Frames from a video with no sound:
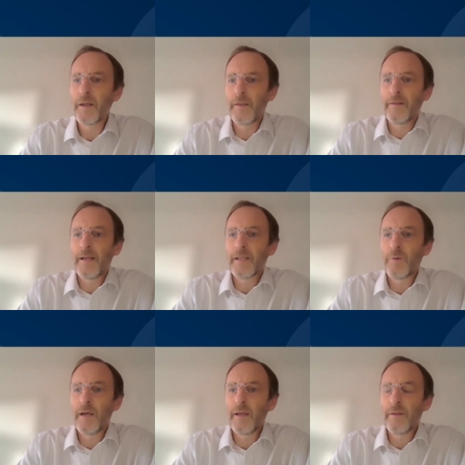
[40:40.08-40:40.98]
And I think that's
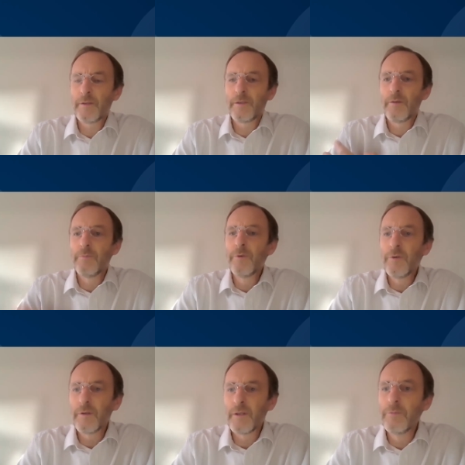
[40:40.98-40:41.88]
where the sort of the
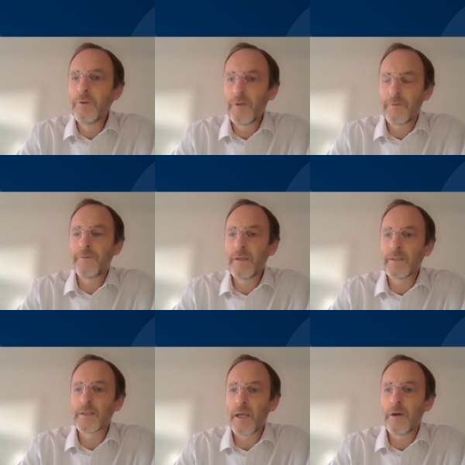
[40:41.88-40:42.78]
mood of the
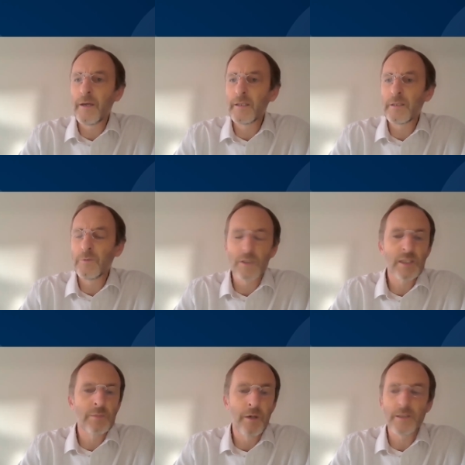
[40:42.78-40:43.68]
field is going, is towards
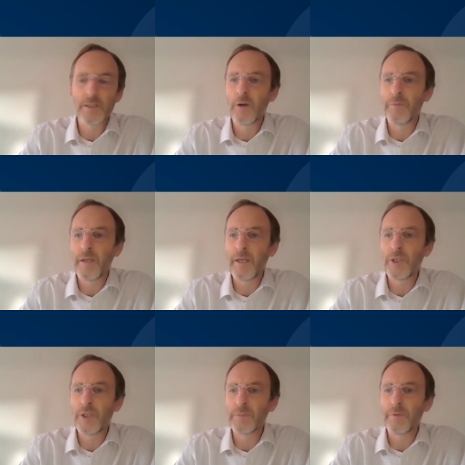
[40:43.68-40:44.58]
smarter
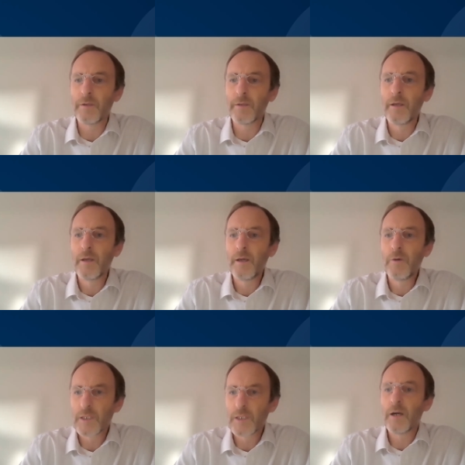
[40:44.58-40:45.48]
combinations, but
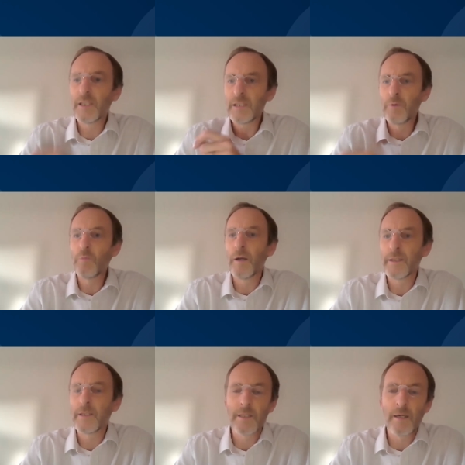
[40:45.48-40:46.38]
we're starting with one
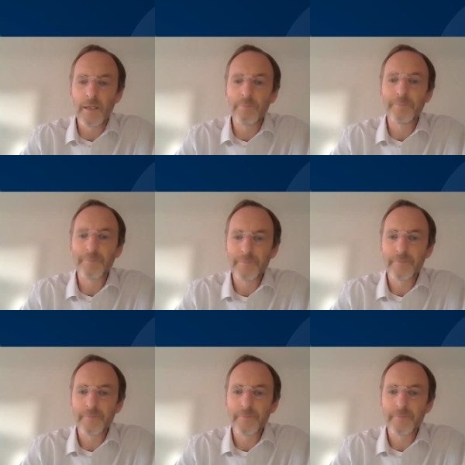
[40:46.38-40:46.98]
at a time.